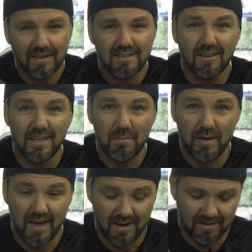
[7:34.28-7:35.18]
it's not that
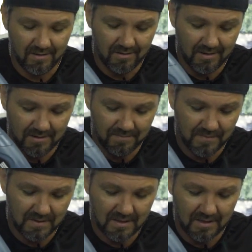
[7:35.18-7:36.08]
bad, all right?
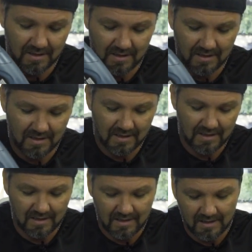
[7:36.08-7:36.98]
So,
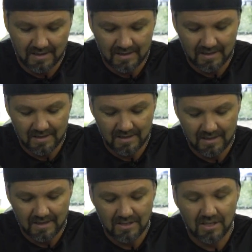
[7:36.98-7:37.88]

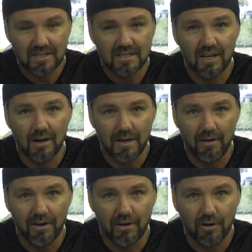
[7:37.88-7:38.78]
as you can see, I'm
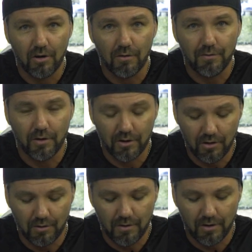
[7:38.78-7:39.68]
going on and off, on and
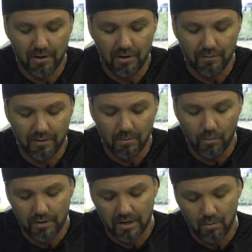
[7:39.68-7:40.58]
off, on and off, and I'm
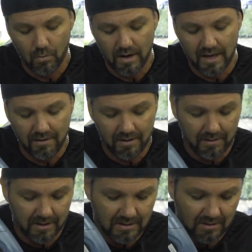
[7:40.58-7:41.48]
working one
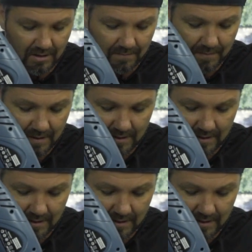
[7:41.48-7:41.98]
area at a time.